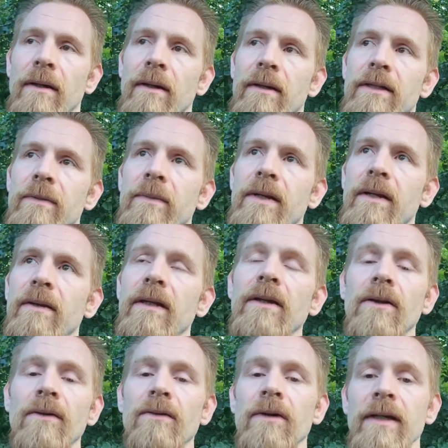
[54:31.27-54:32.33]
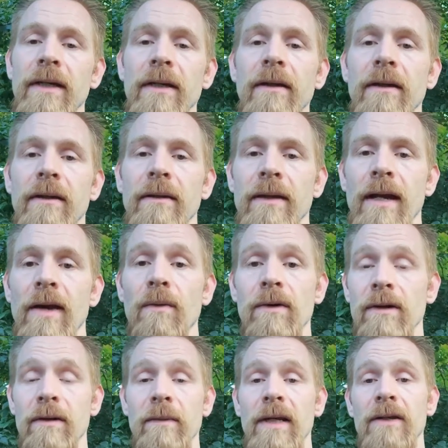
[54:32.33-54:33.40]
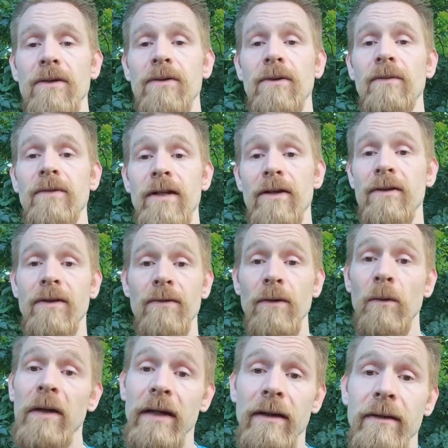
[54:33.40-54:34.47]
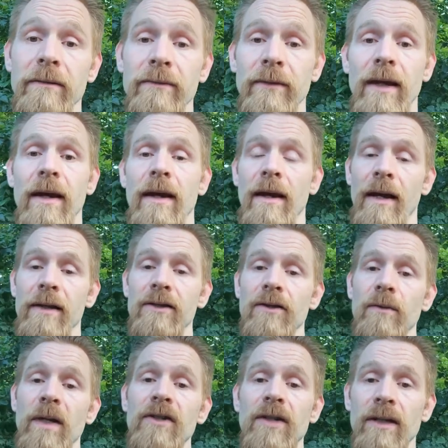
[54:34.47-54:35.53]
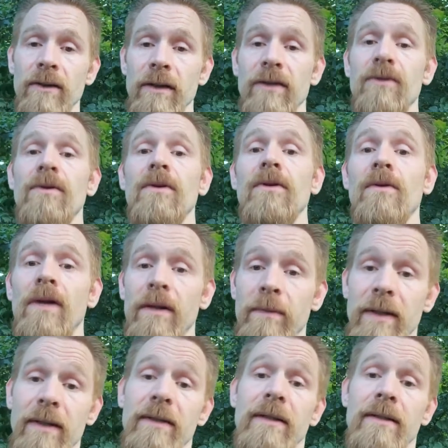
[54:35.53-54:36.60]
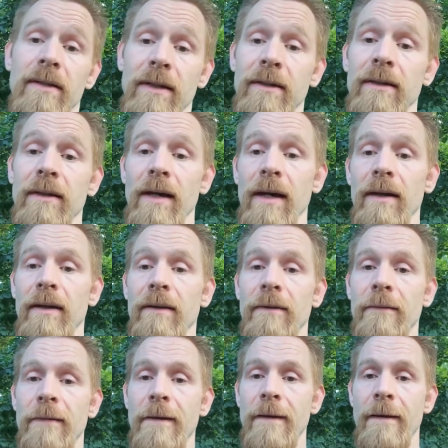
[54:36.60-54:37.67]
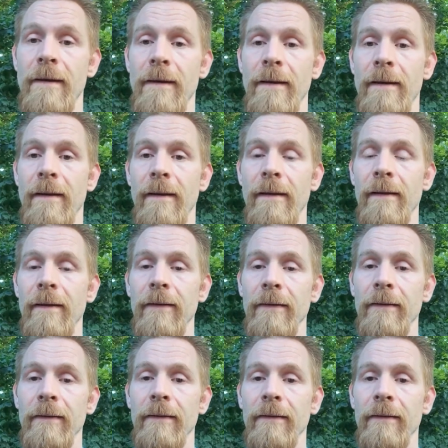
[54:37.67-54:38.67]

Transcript: it been a little over a year that I wanted to make YouTube videos every week. And so my channel has grown quite a bit since I did that. And